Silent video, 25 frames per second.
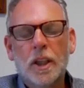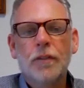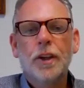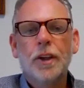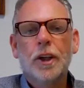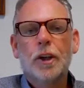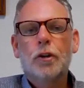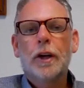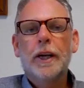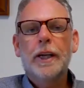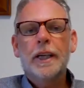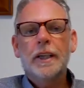you
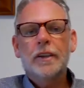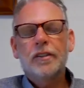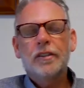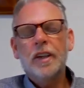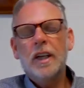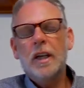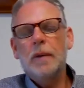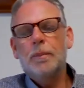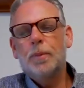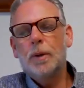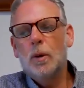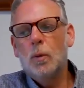a great
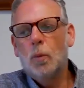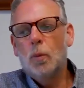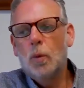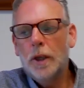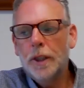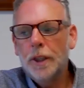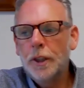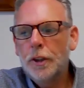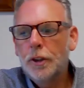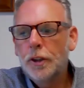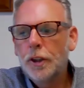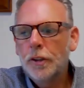example of
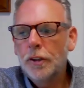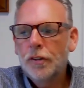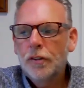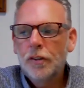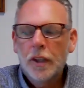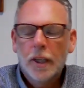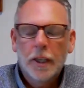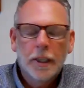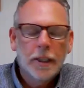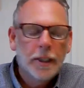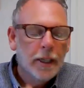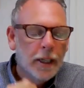what you just
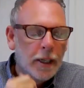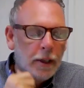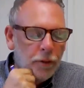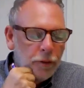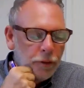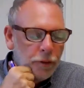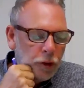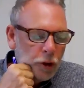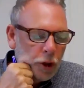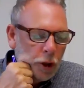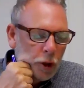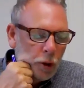said, Dave.
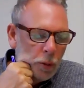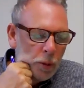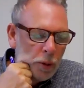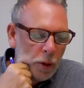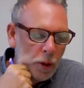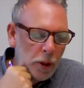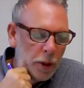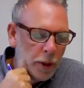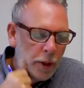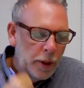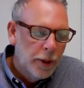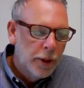So
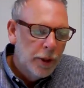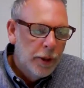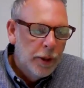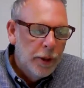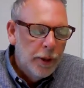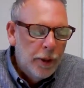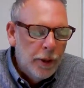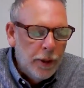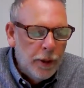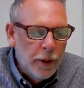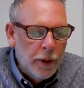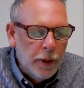
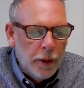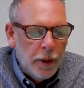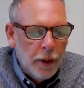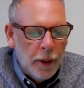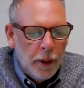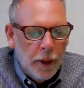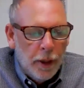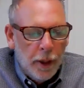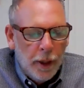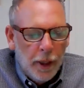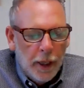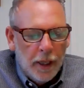
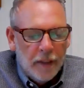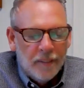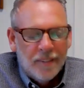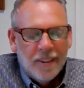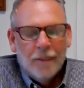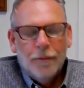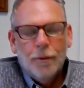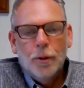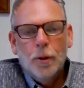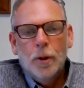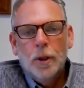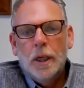as
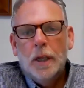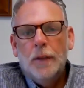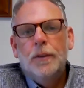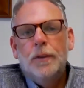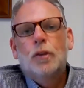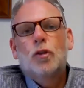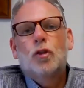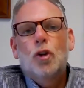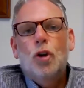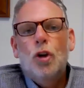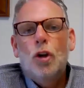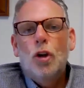everyone on
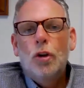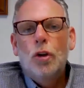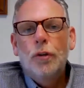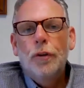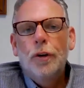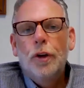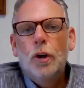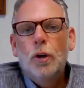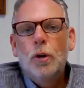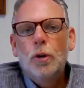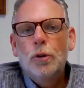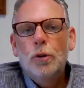this call
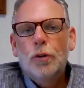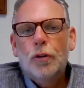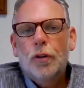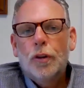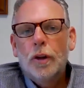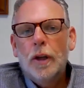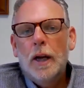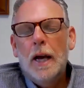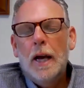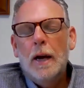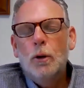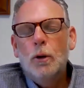knows,
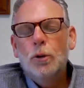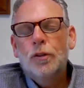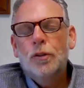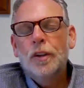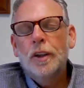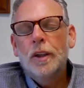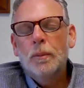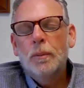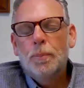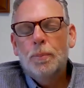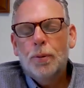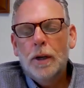the
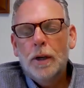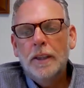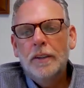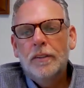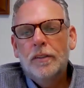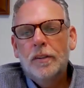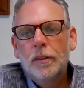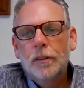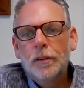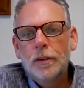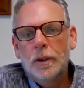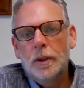housing
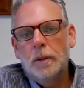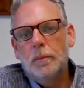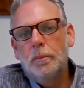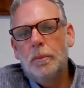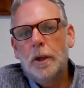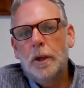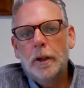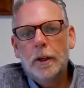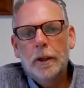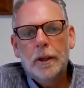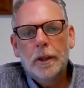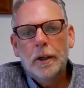prices in
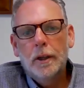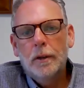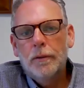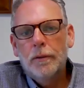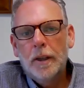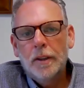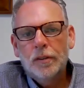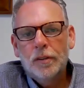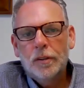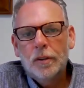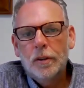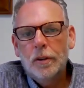America have
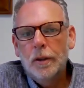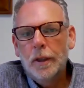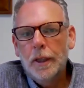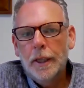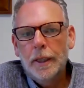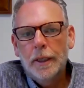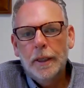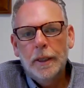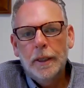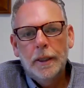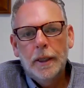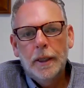
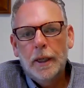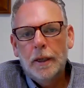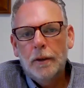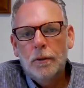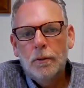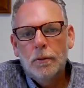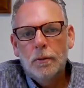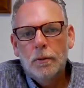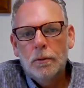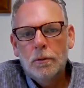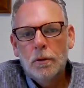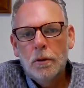escalated at
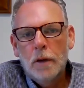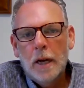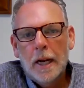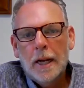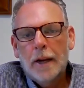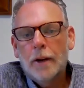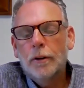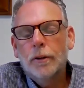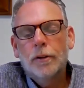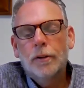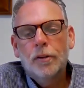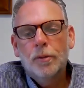
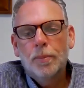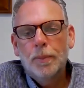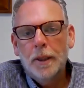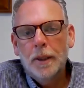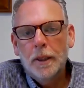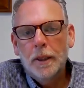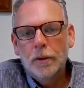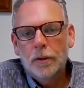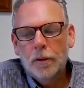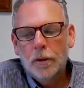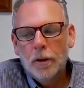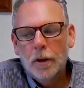record
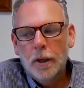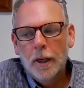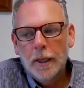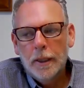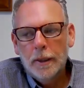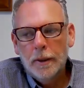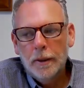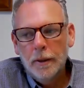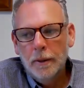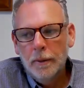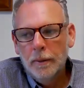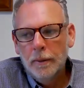speeds,
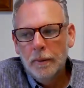correct?